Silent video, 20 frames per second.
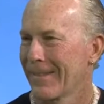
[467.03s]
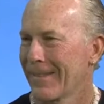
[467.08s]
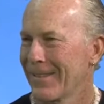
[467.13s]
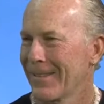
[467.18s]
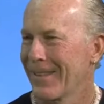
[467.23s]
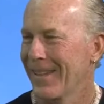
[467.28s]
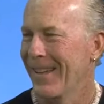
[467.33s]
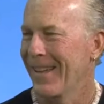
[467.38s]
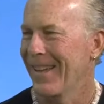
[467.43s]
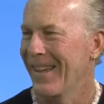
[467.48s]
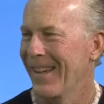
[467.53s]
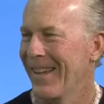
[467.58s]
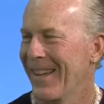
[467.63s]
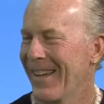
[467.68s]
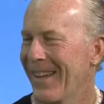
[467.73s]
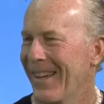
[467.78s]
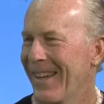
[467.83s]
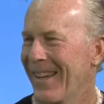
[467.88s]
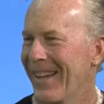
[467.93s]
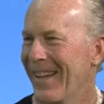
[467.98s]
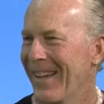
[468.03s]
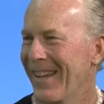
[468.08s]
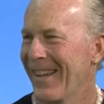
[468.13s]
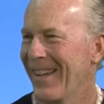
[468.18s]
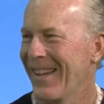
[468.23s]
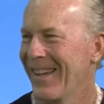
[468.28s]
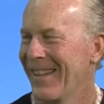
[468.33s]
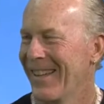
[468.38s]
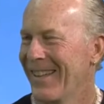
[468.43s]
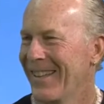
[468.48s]

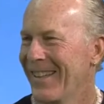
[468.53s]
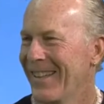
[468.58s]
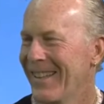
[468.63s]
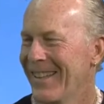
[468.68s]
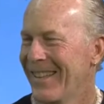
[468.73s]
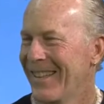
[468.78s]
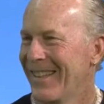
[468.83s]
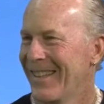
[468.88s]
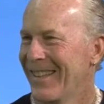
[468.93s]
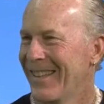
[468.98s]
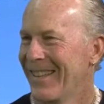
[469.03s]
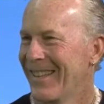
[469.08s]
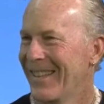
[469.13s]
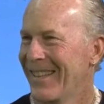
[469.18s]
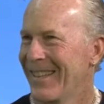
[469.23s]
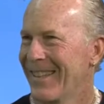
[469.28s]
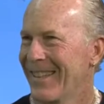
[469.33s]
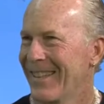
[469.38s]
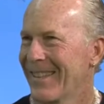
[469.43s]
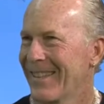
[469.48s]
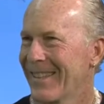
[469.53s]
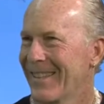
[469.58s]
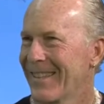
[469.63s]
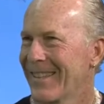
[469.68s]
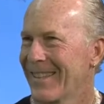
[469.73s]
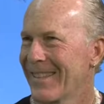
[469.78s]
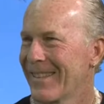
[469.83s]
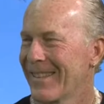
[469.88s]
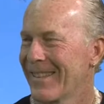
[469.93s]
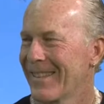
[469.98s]

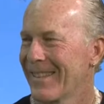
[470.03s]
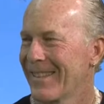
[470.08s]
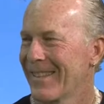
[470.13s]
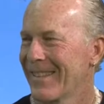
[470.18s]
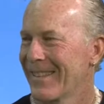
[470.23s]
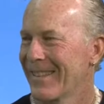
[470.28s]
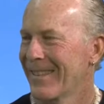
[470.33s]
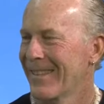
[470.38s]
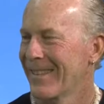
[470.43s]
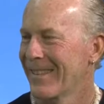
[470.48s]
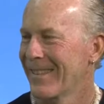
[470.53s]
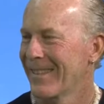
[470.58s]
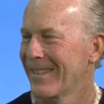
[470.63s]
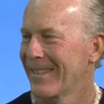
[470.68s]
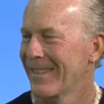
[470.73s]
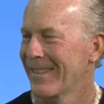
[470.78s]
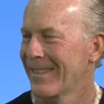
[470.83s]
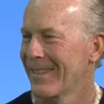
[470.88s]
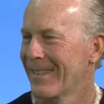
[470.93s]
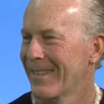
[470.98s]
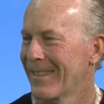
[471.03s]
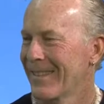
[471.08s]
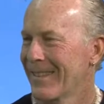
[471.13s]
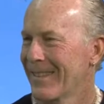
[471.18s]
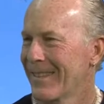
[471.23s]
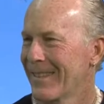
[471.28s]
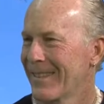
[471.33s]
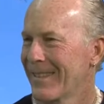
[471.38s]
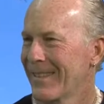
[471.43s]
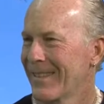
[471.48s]

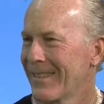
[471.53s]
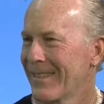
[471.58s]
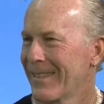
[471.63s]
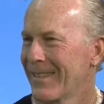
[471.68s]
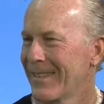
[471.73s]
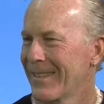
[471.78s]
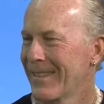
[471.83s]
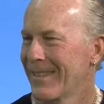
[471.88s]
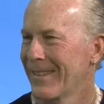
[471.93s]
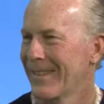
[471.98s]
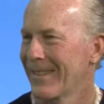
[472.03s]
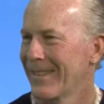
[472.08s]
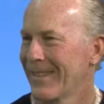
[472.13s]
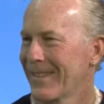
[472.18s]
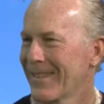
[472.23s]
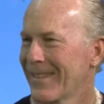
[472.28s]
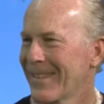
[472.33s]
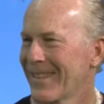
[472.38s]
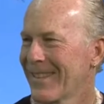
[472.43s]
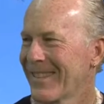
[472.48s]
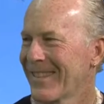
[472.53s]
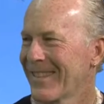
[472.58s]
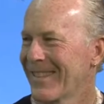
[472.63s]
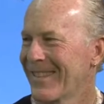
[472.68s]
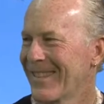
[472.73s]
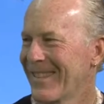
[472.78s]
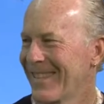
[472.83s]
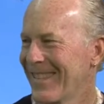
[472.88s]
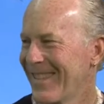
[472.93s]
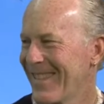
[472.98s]

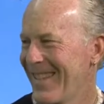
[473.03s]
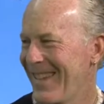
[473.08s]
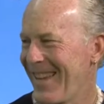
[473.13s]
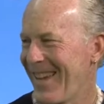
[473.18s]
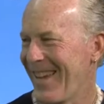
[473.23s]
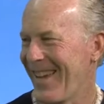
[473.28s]
The person shown says nothing.